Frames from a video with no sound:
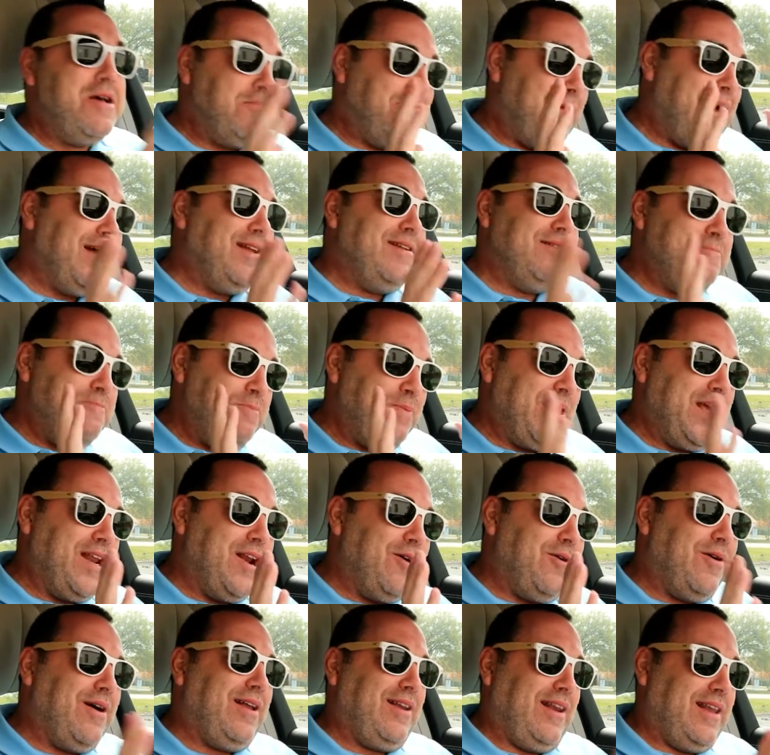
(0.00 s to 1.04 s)
But you
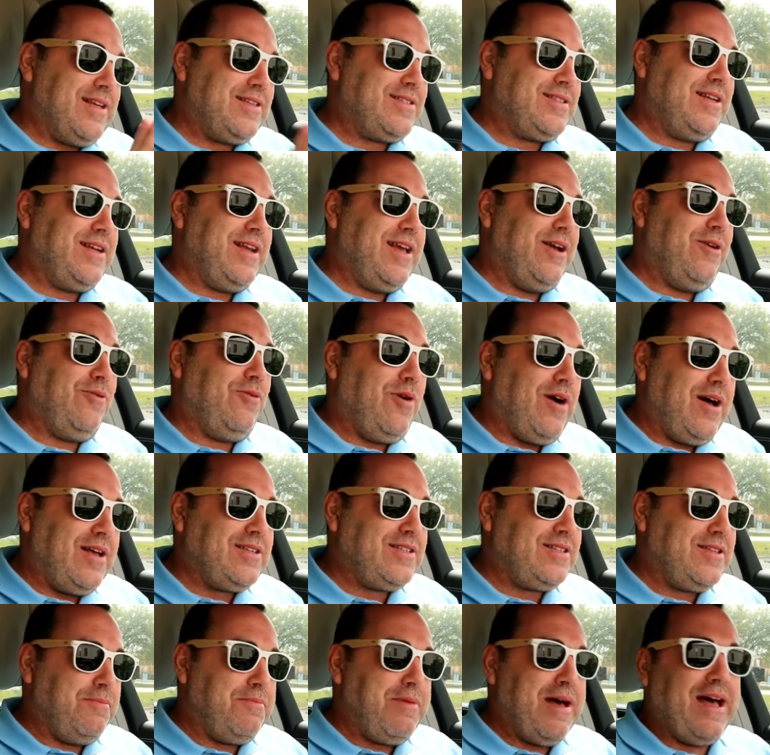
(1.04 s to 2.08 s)
know what? Listen, it
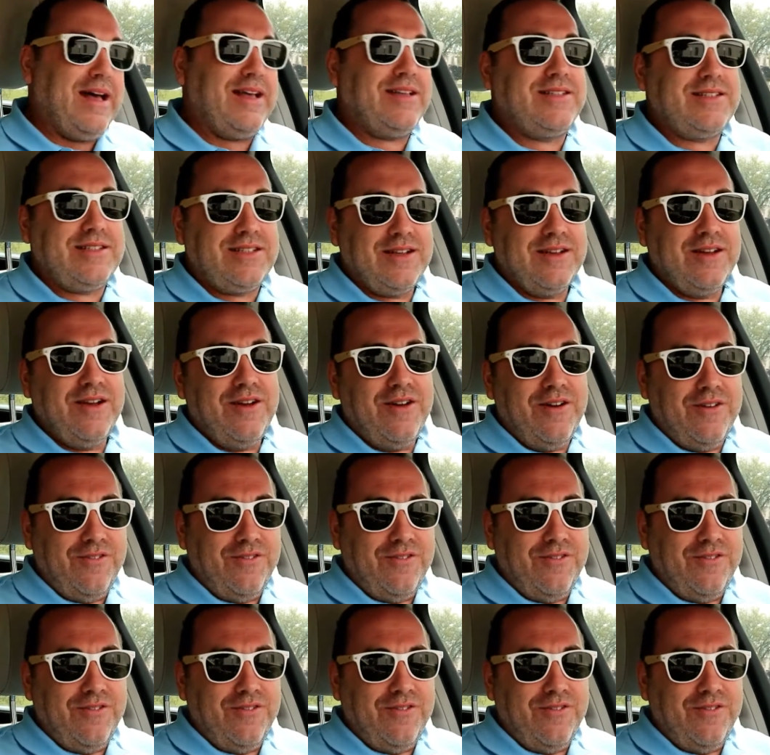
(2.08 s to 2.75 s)
was the best